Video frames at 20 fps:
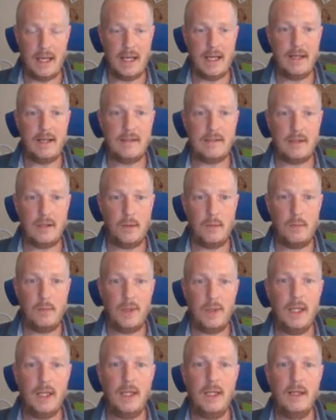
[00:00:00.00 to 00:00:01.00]

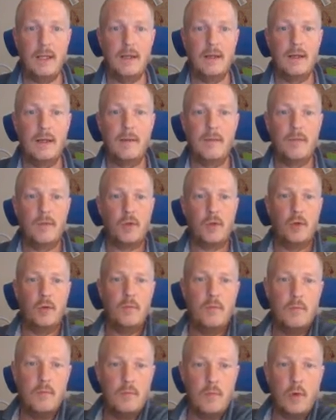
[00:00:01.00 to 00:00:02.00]
XRP to
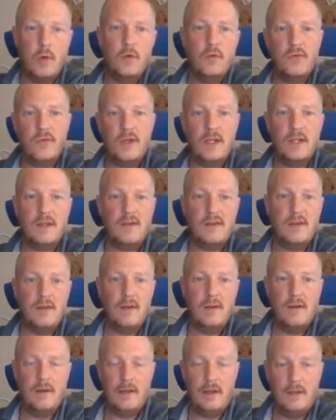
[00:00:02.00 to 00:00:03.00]
move it,
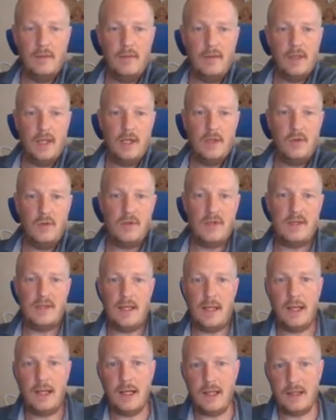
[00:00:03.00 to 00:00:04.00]
and then you
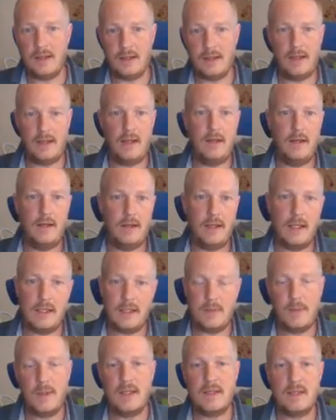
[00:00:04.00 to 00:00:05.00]
sell it again. That's
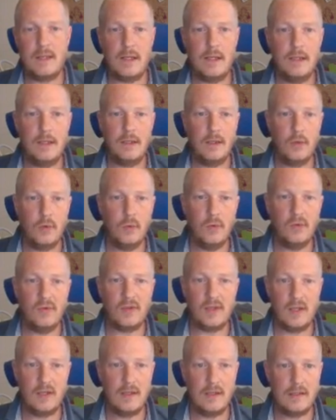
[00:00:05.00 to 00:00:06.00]
basically the use
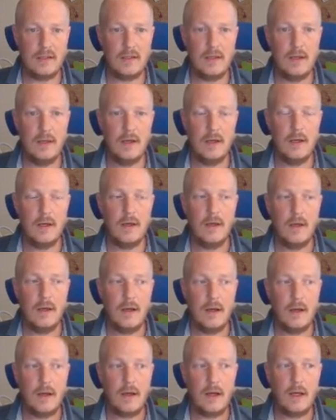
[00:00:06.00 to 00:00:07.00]
case.
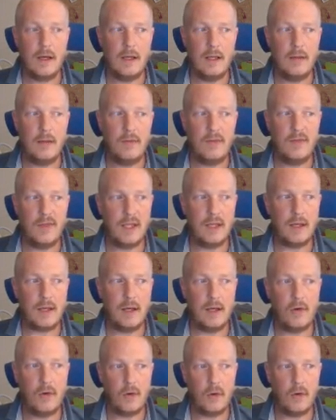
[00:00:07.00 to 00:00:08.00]
I think I
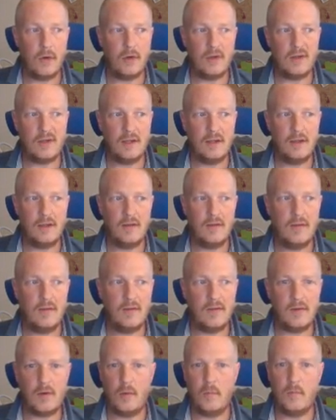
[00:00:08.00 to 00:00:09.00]
heard that in
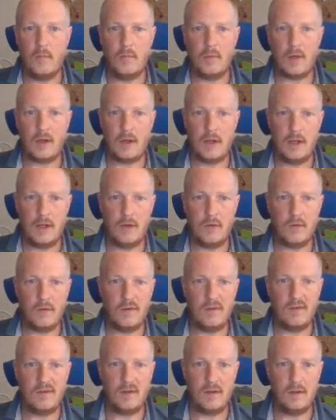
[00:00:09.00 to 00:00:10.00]
some
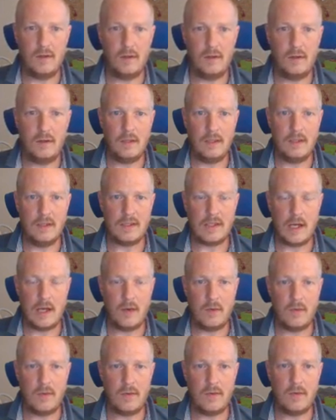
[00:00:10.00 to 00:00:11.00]
countries in
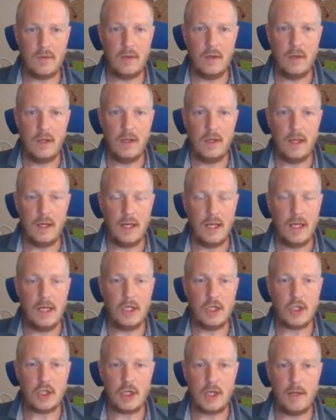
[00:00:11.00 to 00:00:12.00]
South
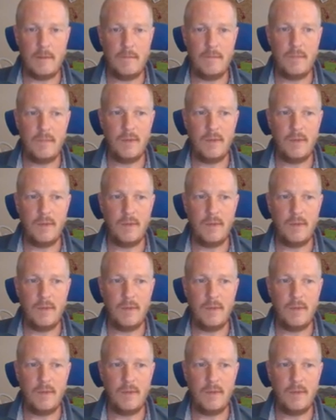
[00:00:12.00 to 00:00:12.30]
Asia,